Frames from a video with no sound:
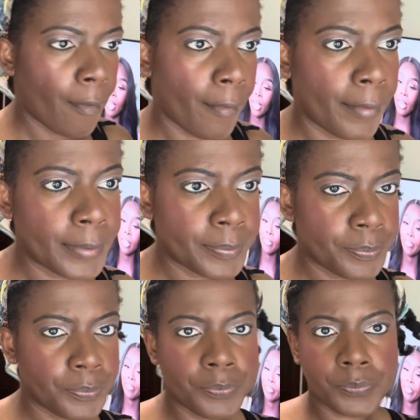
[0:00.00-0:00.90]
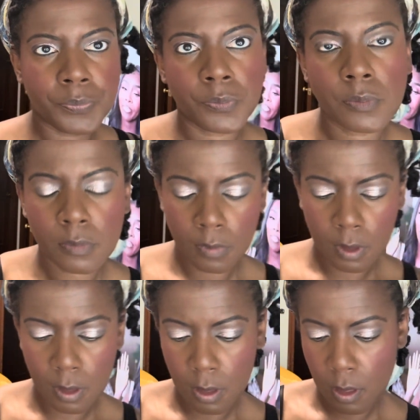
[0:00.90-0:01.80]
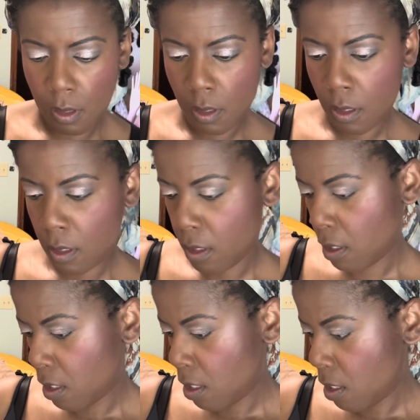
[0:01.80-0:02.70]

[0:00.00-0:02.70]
I didn't want it to set like that. So